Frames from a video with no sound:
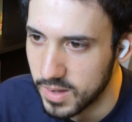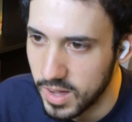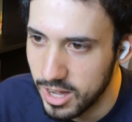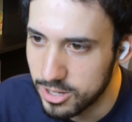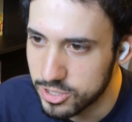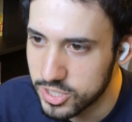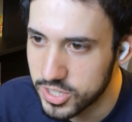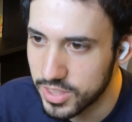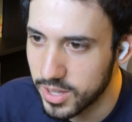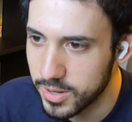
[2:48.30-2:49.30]
Oh
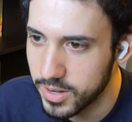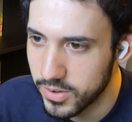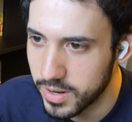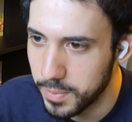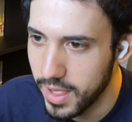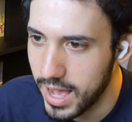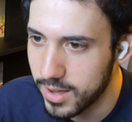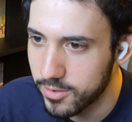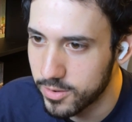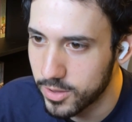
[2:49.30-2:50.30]
shit, they're doing a black
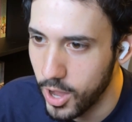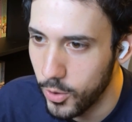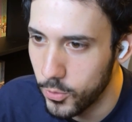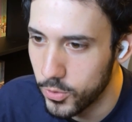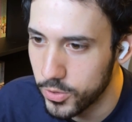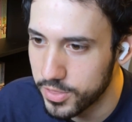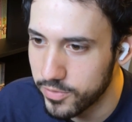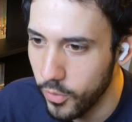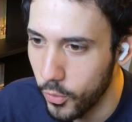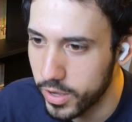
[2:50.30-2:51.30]
hole, the
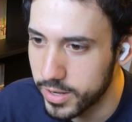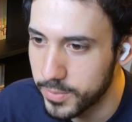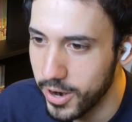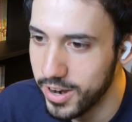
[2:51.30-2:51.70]
void, bro.